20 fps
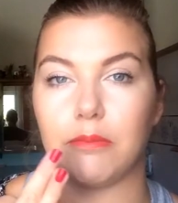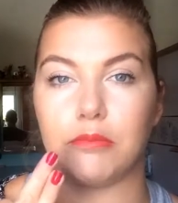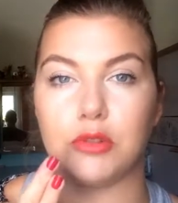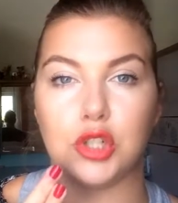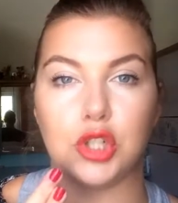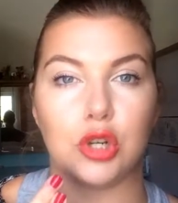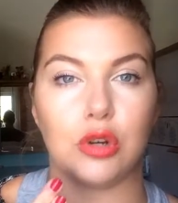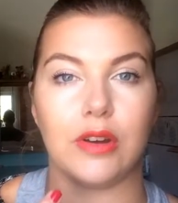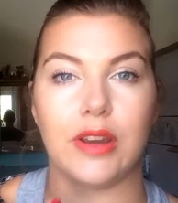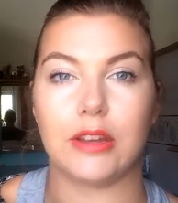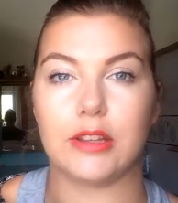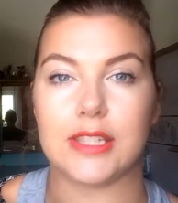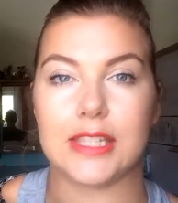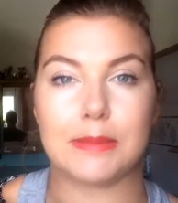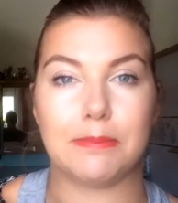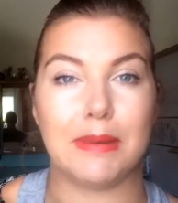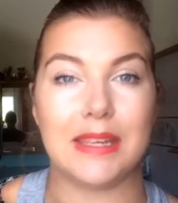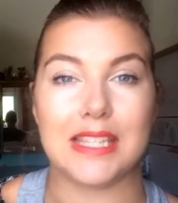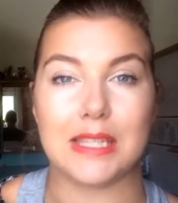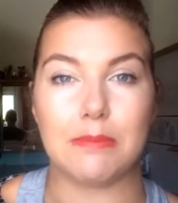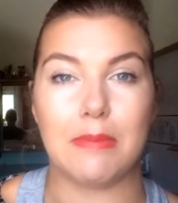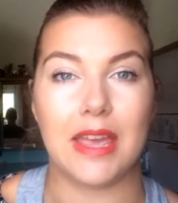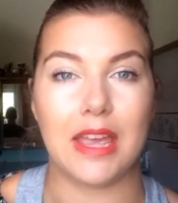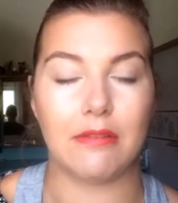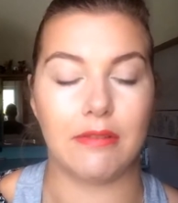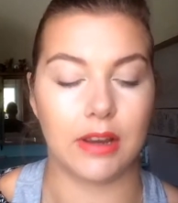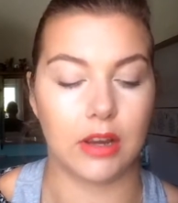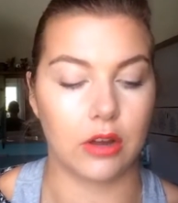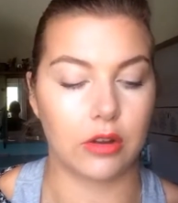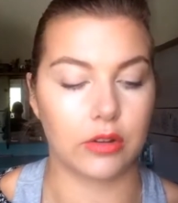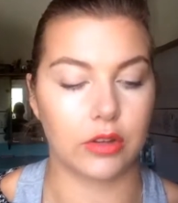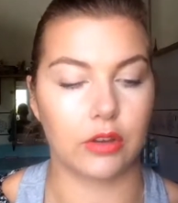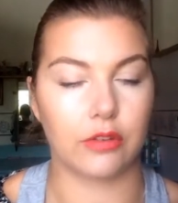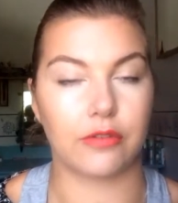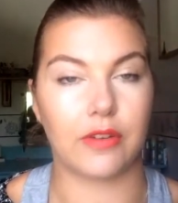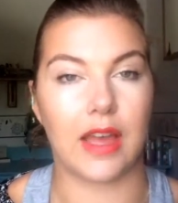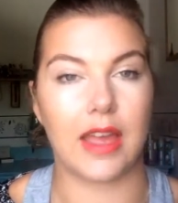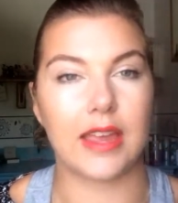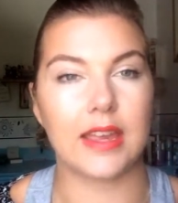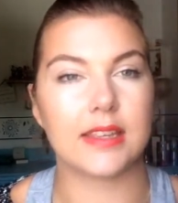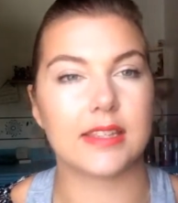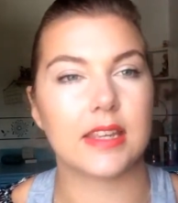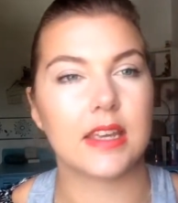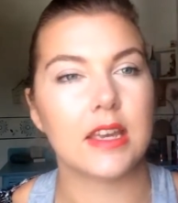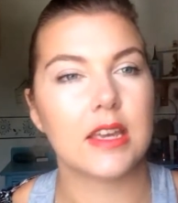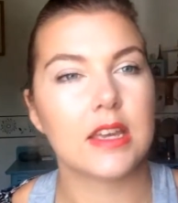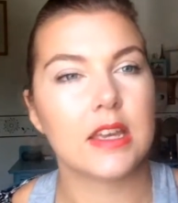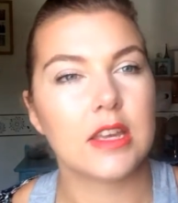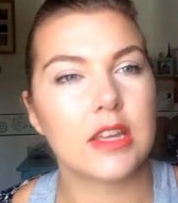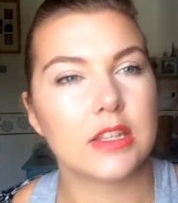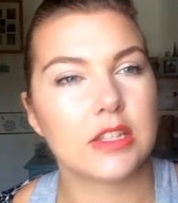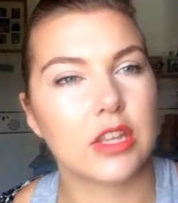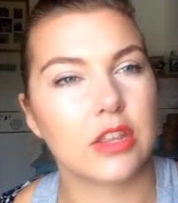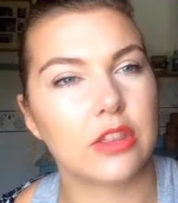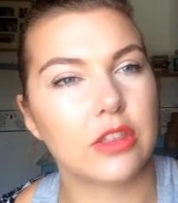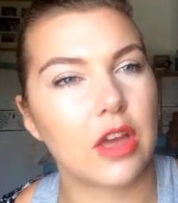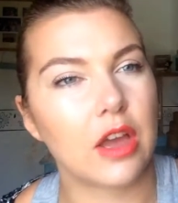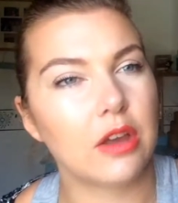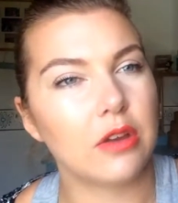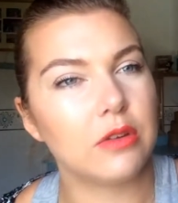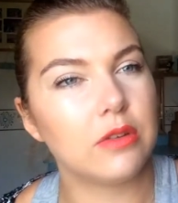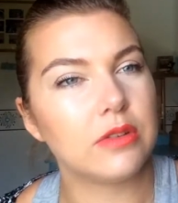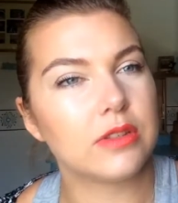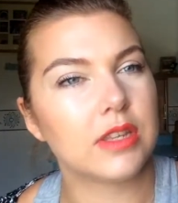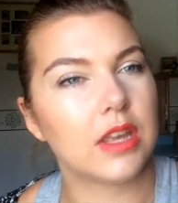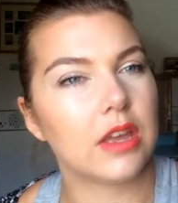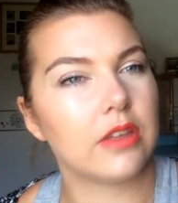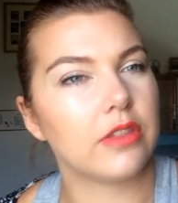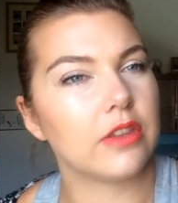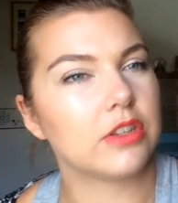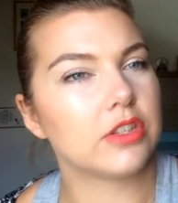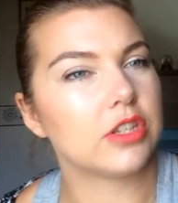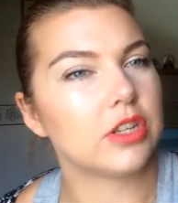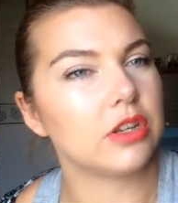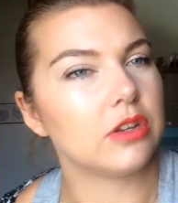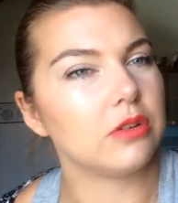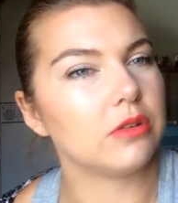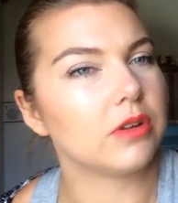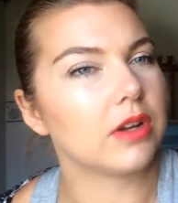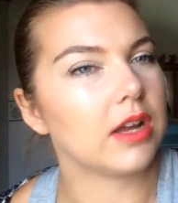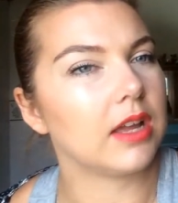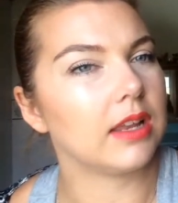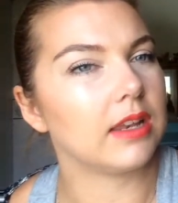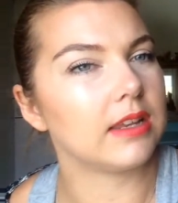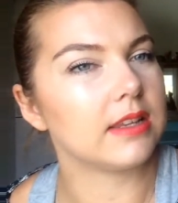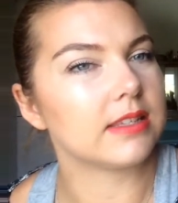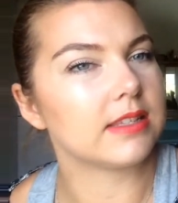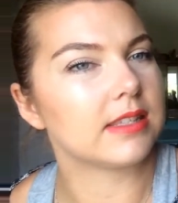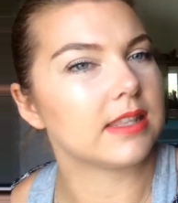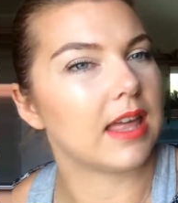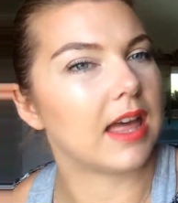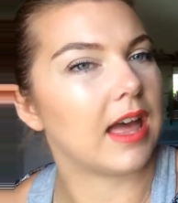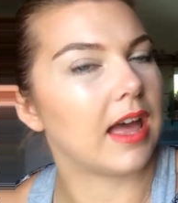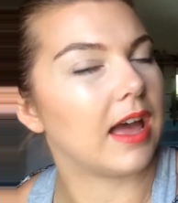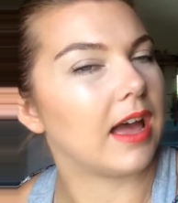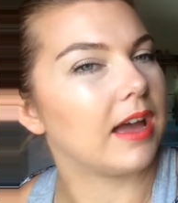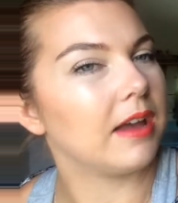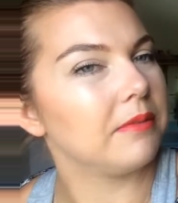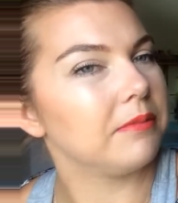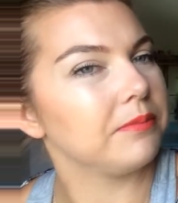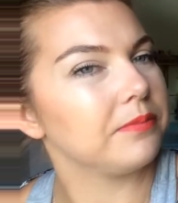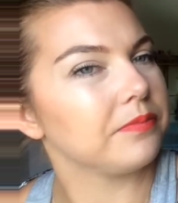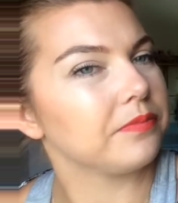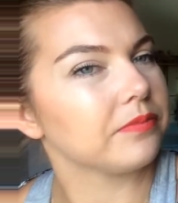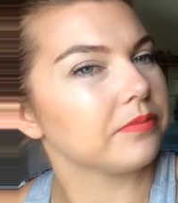I'm sure it'd be smearing on your face. So those are the 2 colours there.